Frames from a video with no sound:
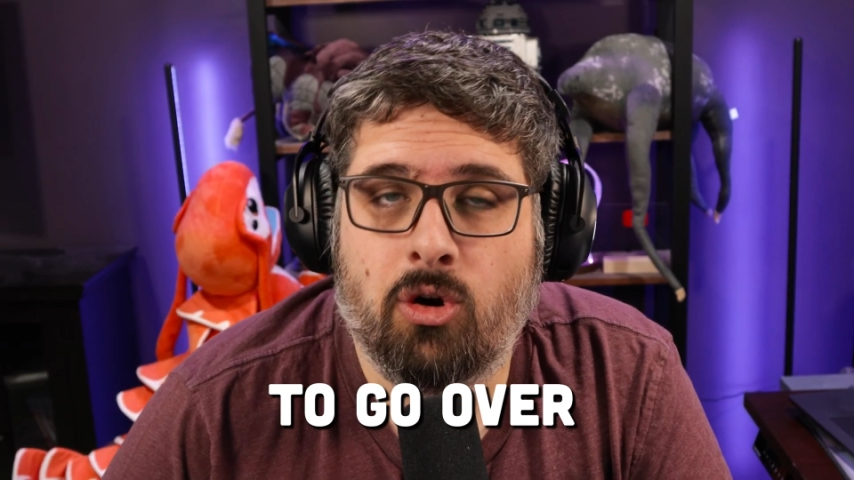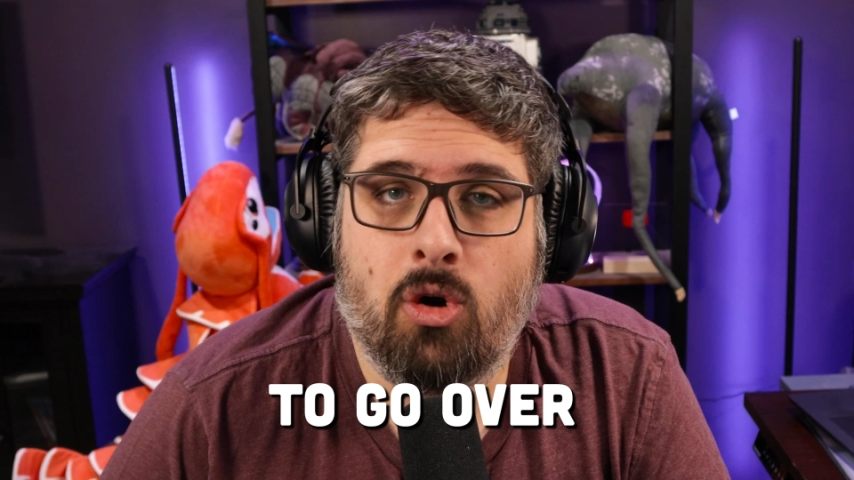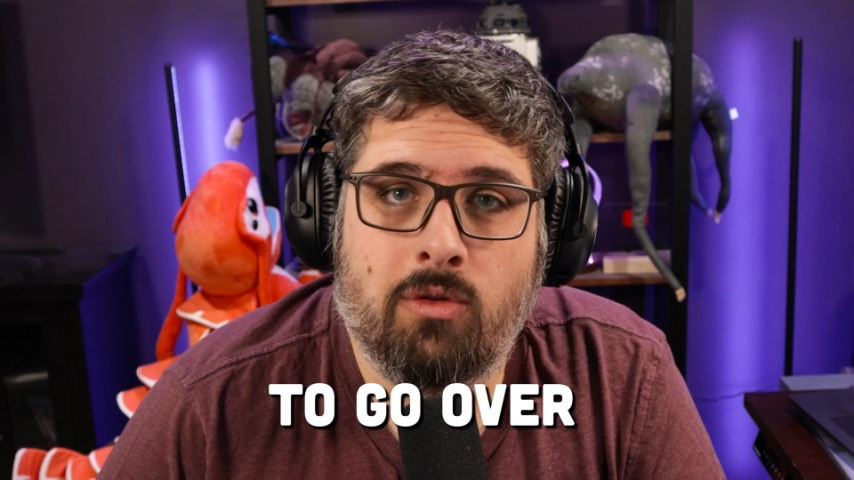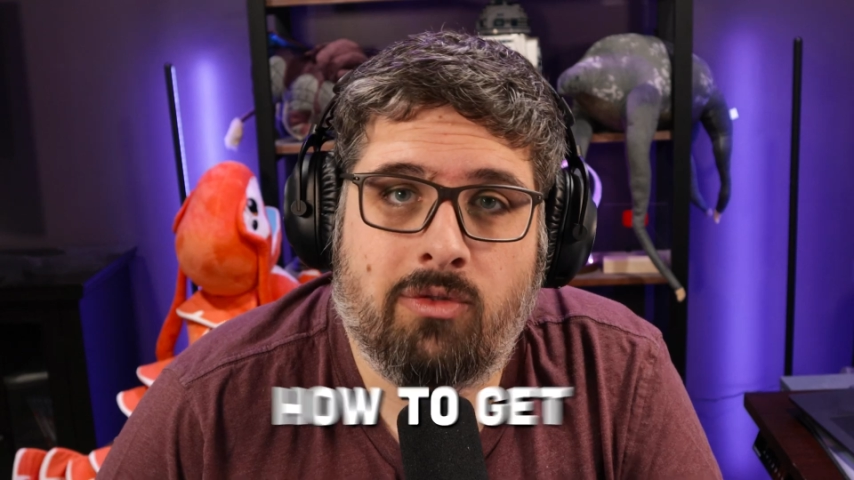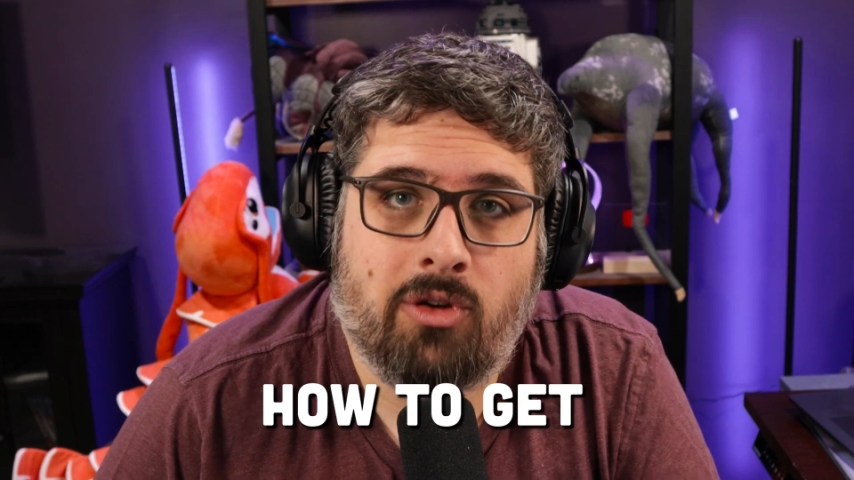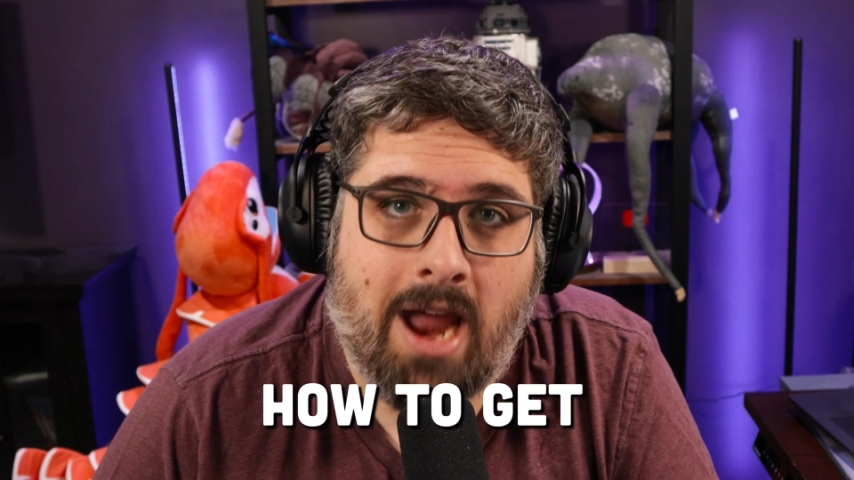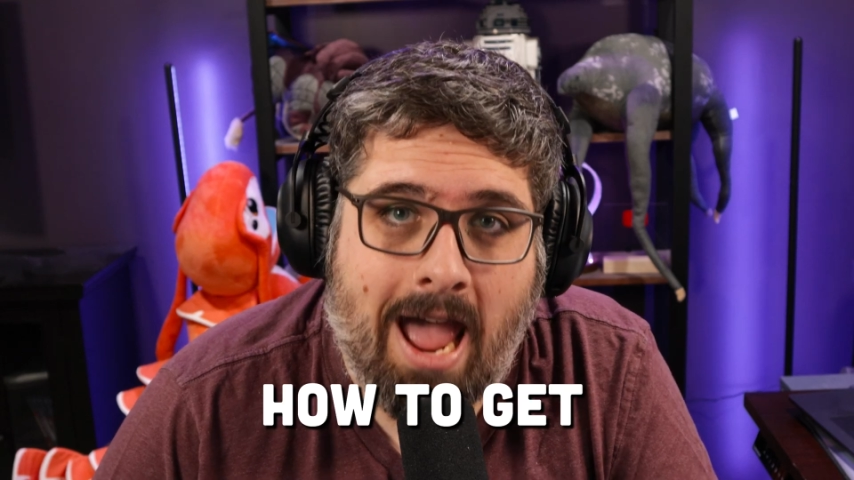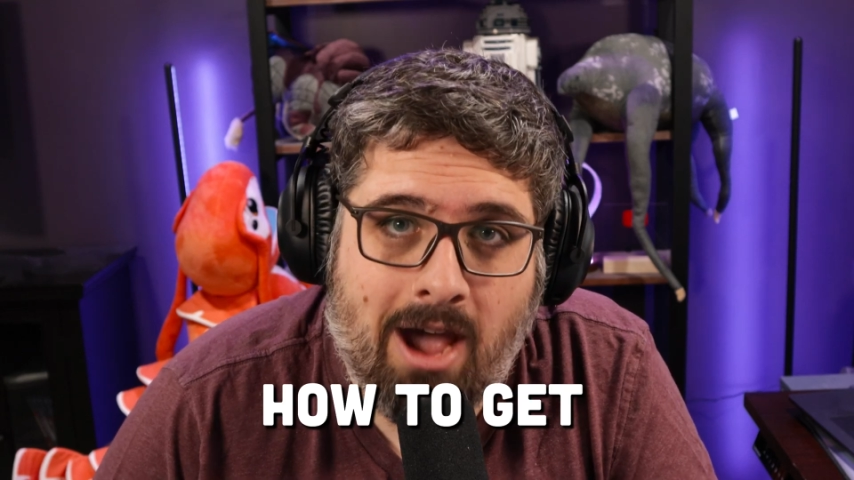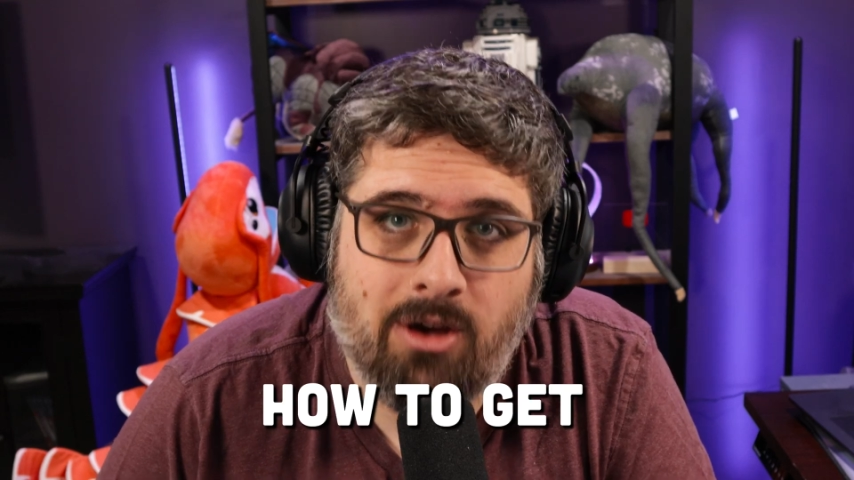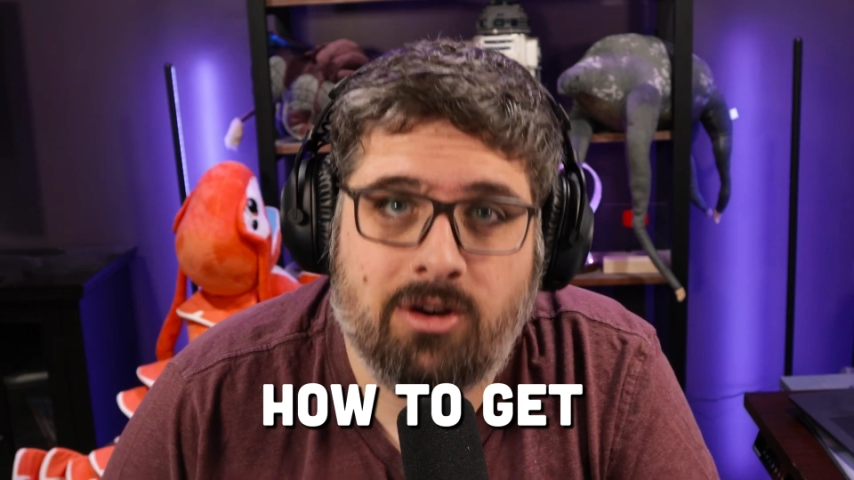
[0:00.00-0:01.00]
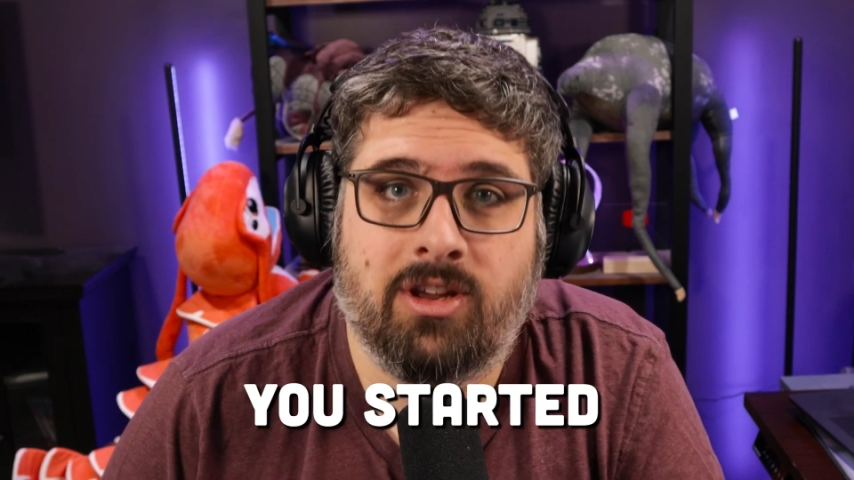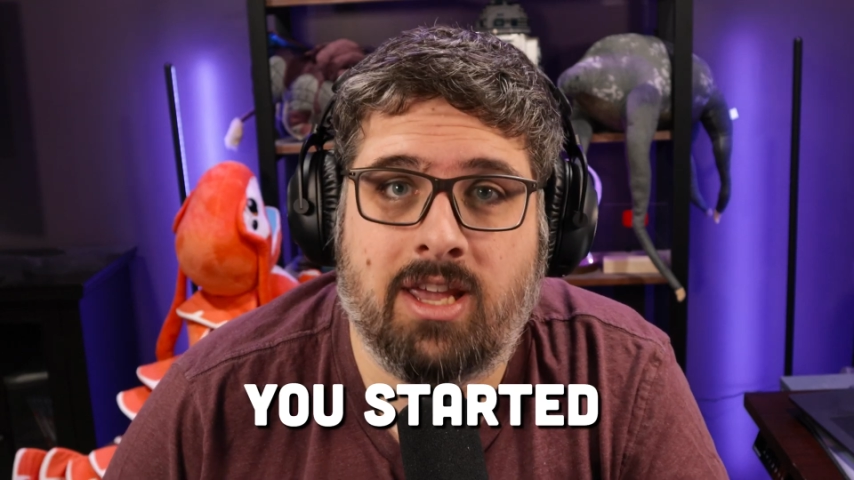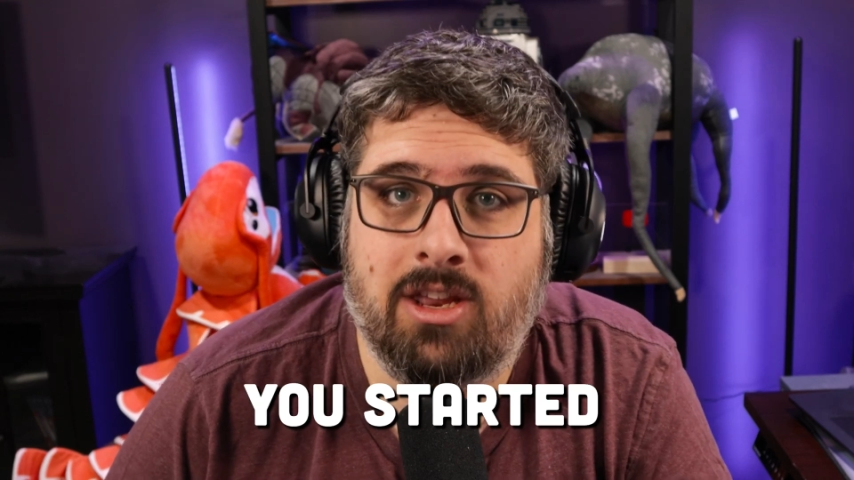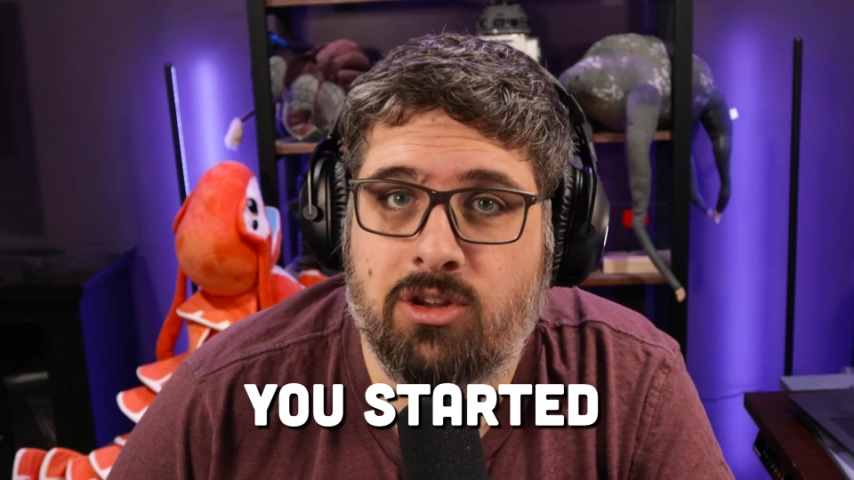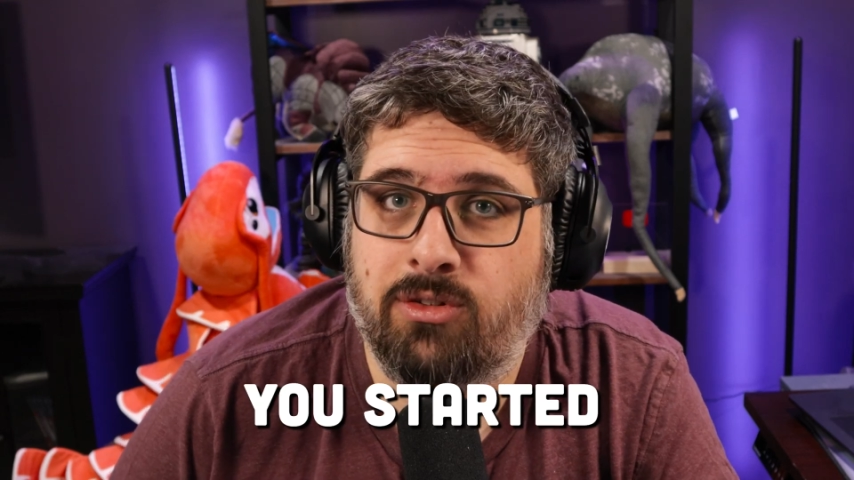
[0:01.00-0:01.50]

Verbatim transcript: over how to get you